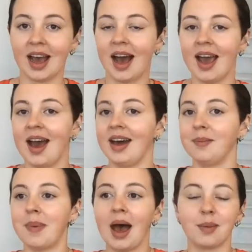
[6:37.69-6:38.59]
I had a
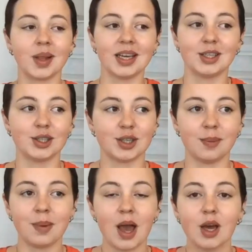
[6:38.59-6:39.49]
bad
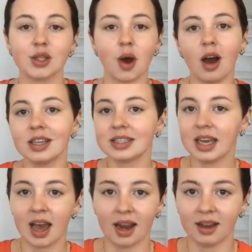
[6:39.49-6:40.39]
relationship to honestly
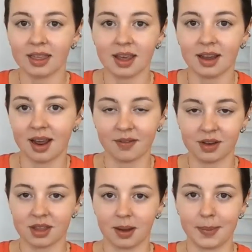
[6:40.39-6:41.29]
anything and
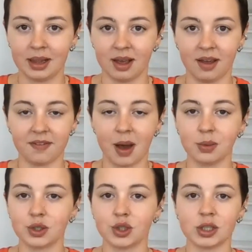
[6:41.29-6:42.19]
everything in my life. I
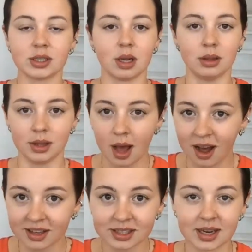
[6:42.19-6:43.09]
was just
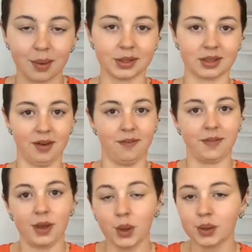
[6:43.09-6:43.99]
lost. I was
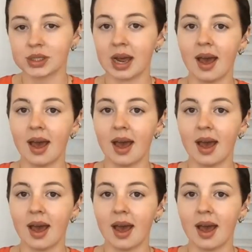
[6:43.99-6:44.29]
confused.